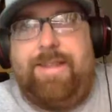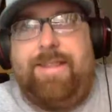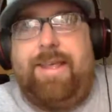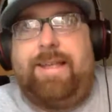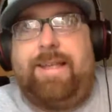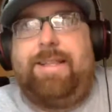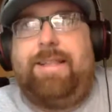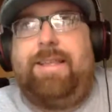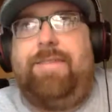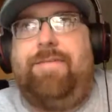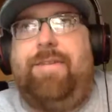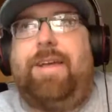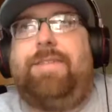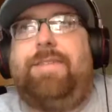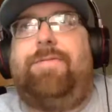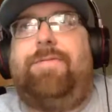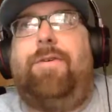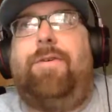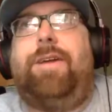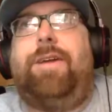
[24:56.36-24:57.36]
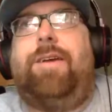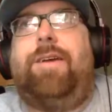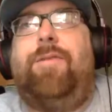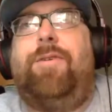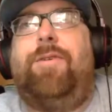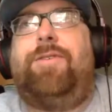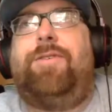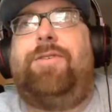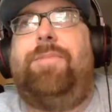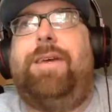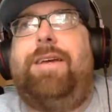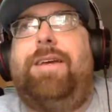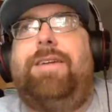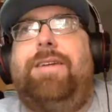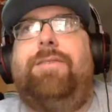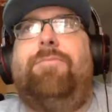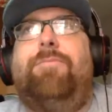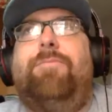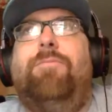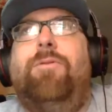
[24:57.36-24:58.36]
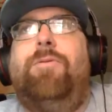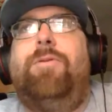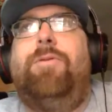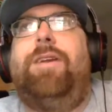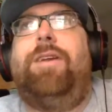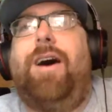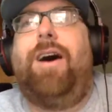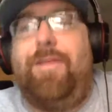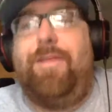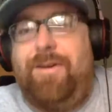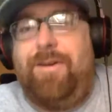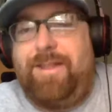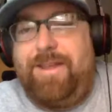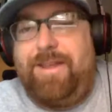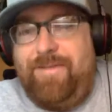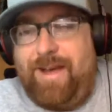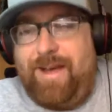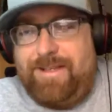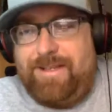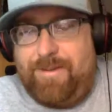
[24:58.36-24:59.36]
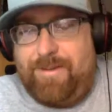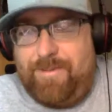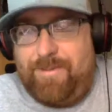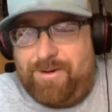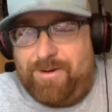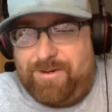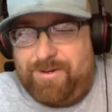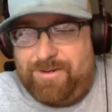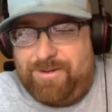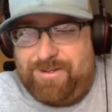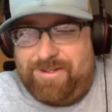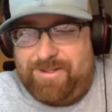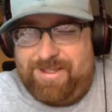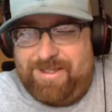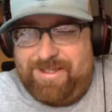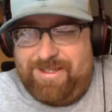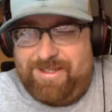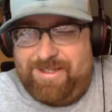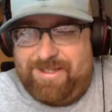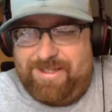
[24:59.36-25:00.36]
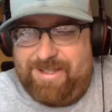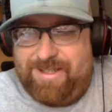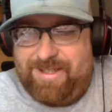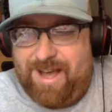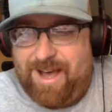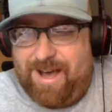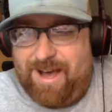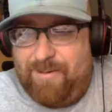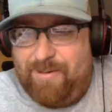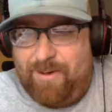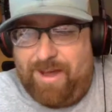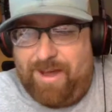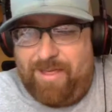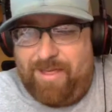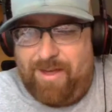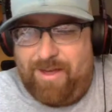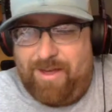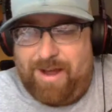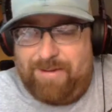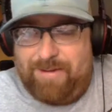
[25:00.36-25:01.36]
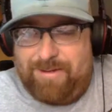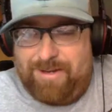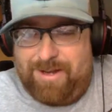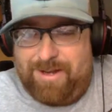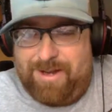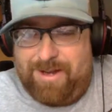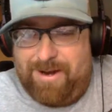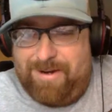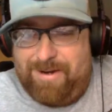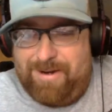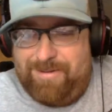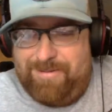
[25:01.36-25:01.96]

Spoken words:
like the Levi's voting commercial because it ruined other Levi's commercials. Is one I thought I was going to hear.